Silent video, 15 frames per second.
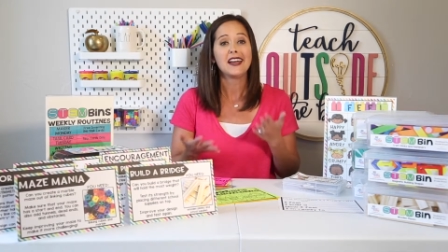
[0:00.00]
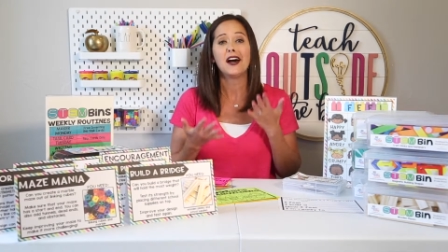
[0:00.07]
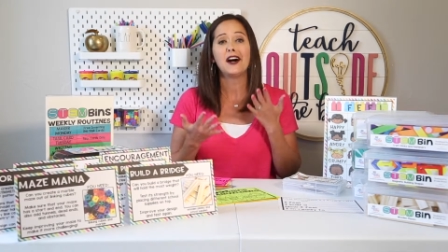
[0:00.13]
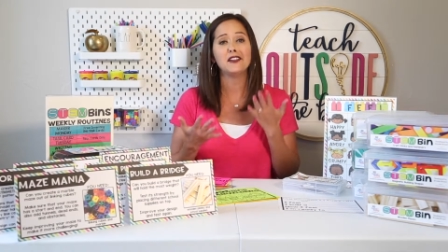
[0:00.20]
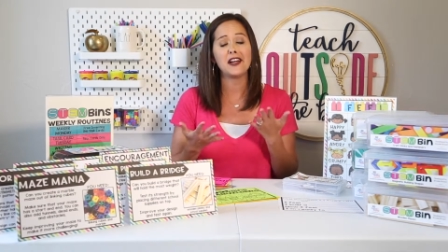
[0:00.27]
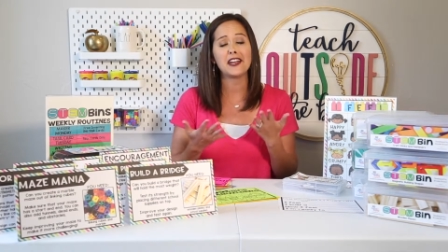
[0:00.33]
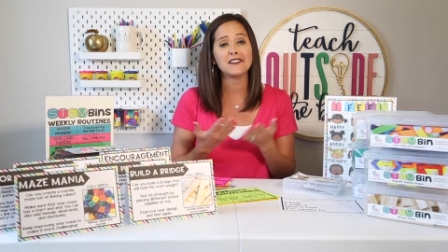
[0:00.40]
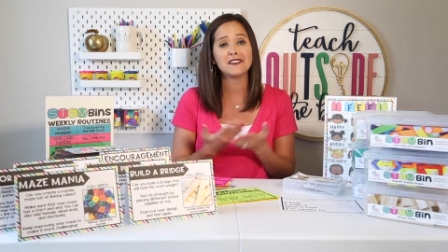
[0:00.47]
a
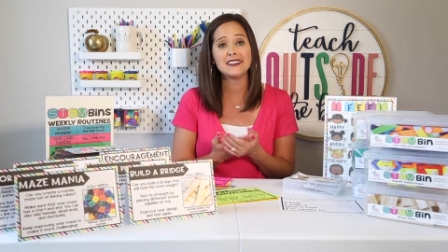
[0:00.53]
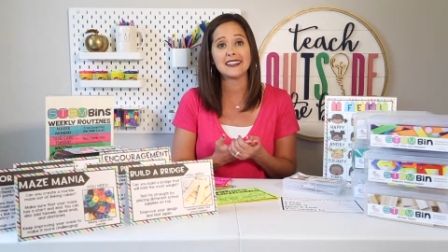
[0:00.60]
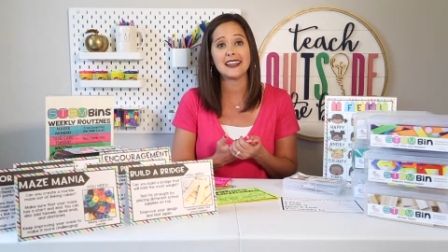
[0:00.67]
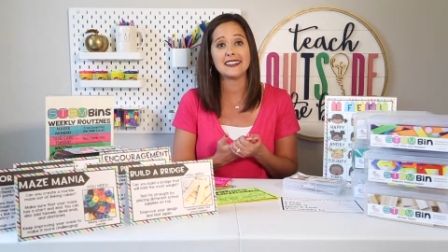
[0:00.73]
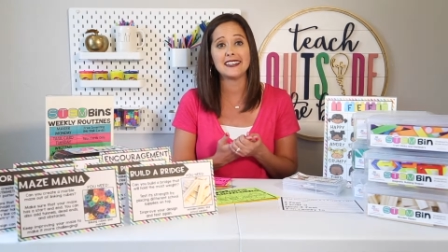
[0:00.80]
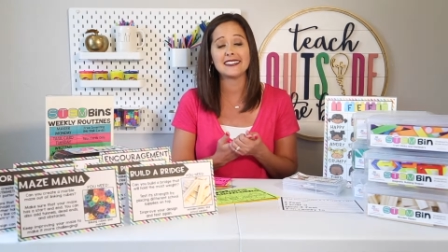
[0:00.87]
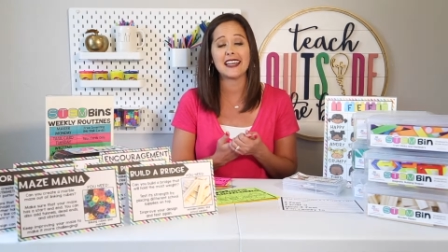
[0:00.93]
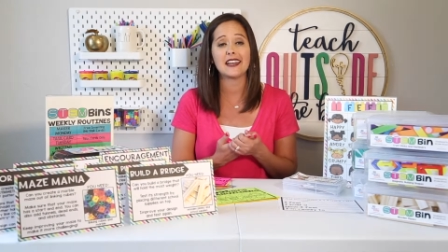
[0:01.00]
lot of these
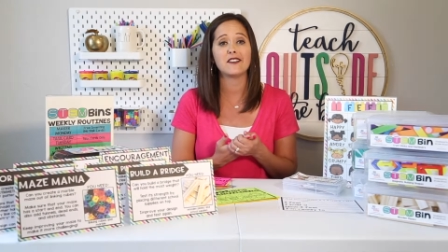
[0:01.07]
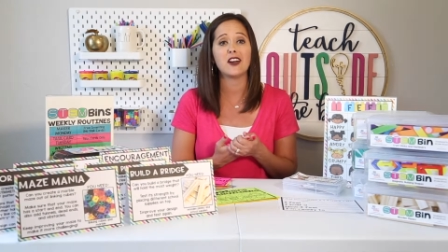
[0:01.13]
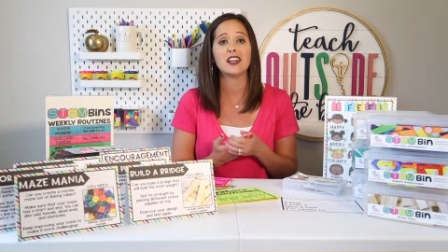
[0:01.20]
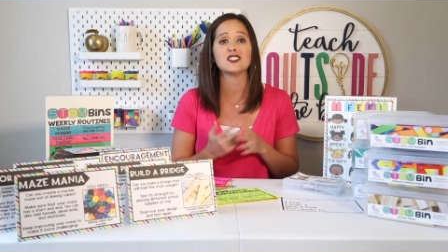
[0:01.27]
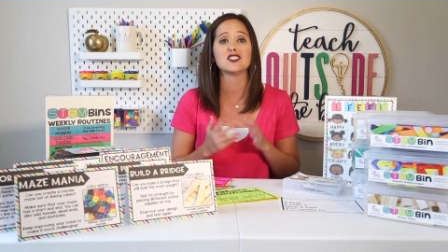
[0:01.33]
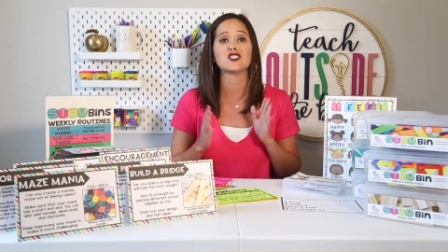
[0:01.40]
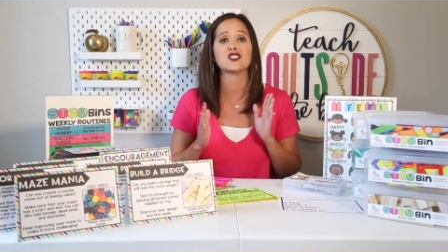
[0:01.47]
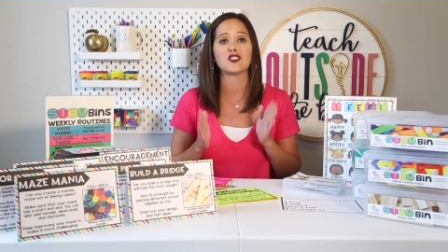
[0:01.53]
ideas I've
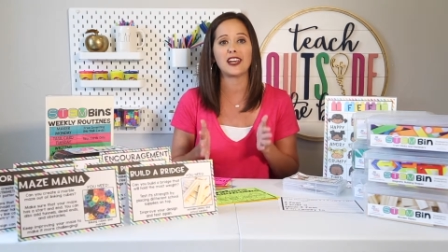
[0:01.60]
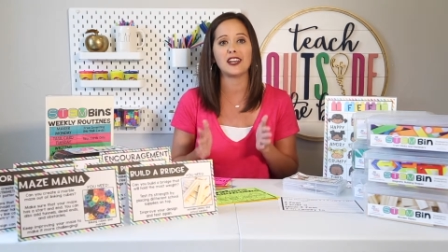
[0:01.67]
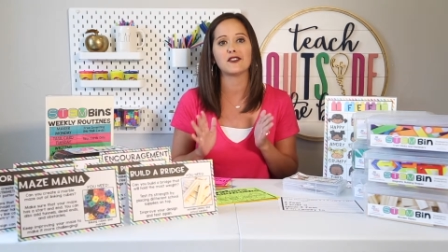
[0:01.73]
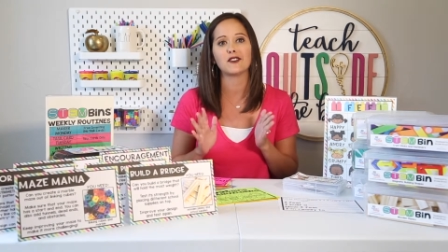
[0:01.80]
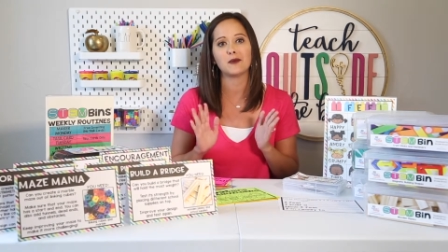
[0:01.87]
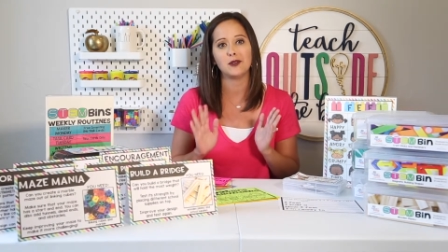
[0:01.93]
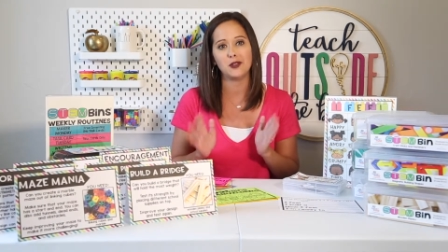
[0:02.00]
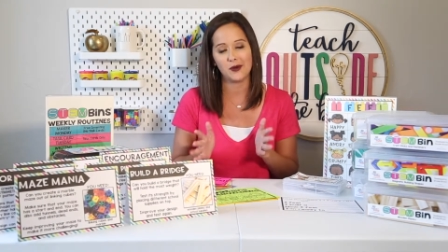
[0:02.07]
gotten straight
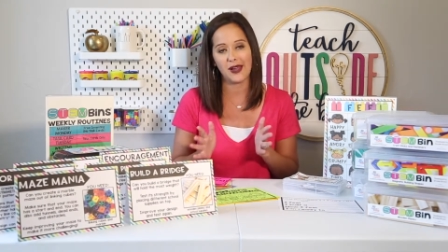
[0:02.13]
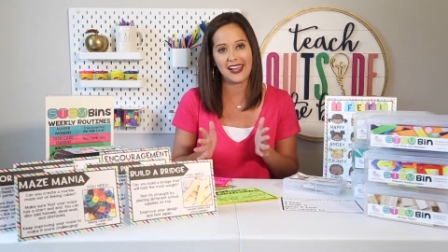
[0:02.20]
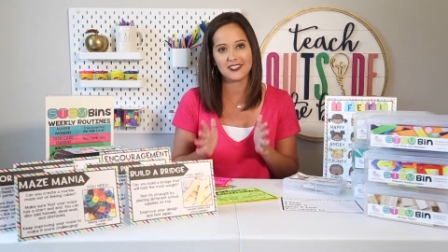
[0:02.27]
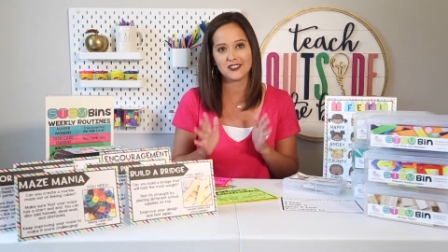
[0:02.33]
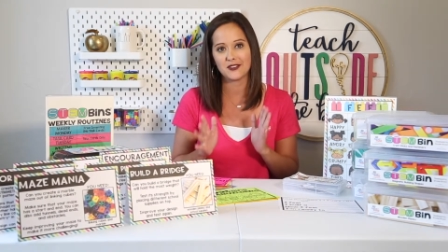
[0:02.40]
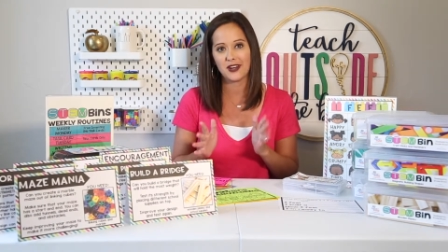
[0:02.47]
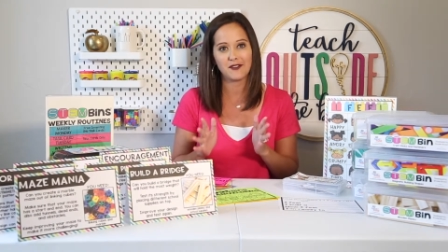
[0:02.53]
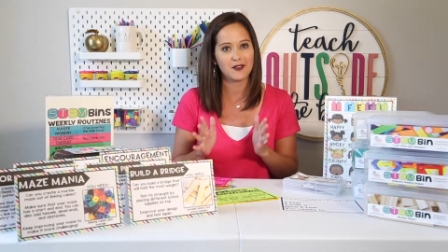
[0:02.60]
from you guys,
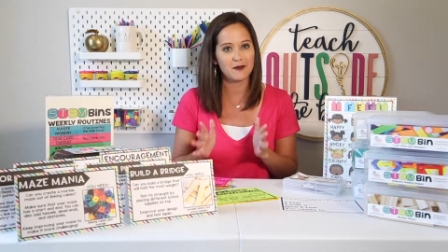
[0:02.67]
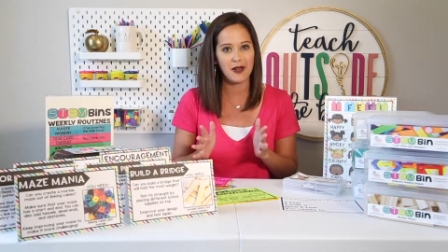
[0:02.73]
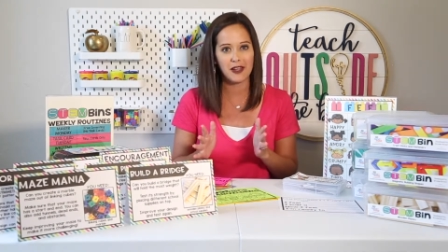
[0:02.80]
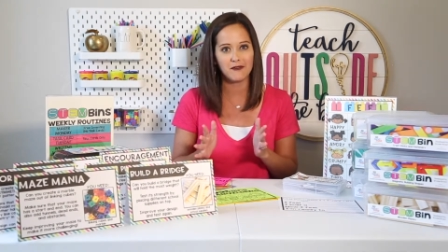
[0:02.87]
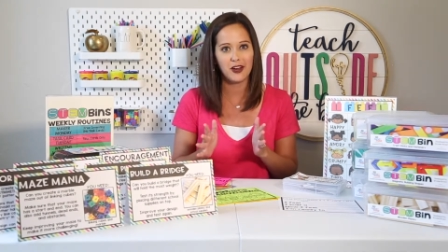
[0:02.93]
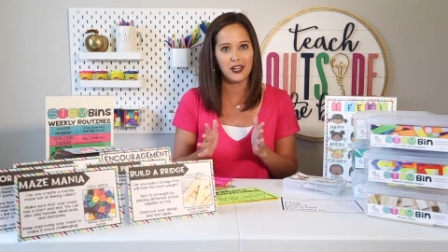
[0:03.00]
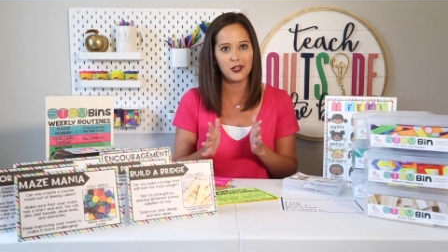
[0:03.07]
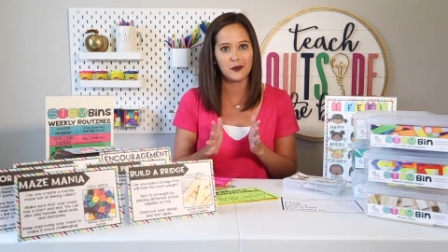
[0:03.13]
straight from my
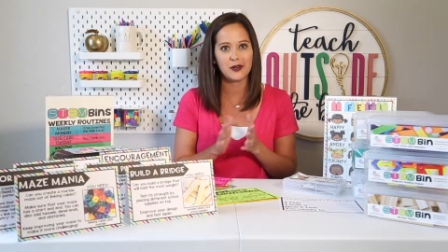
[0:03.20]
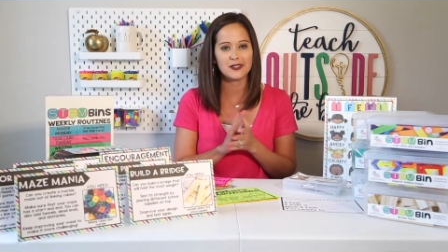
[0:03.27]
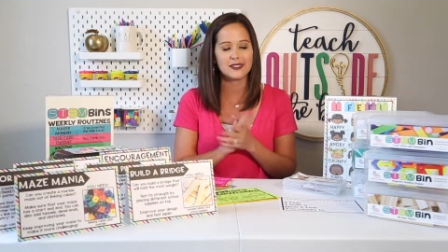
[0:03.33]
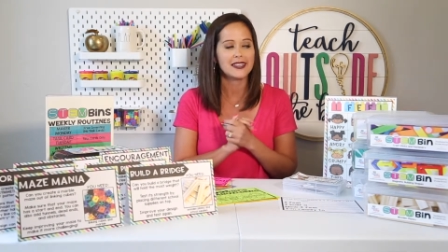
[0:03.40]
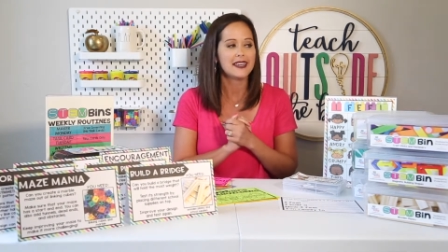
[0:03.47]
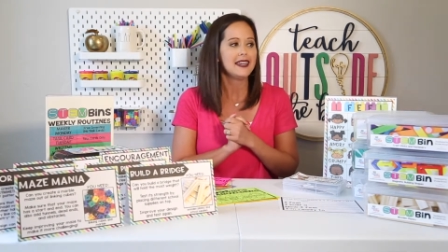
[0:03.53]
followers.